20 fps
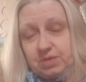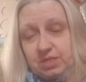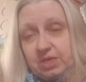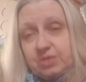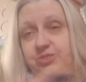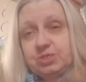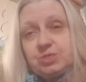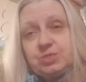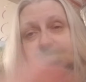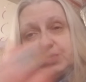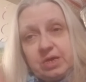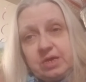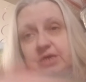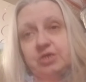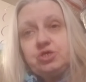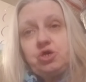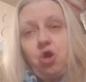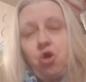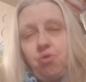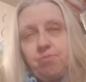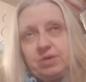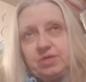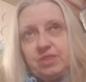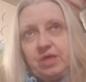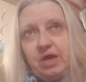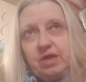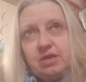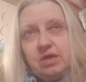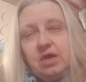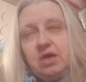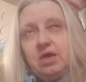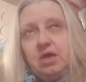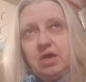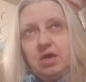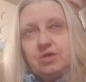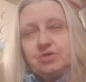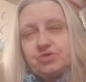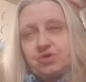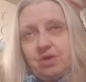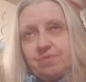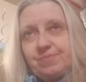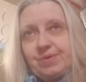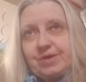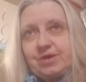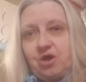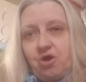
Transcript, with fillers: Let's just say he told me then. So I'm like,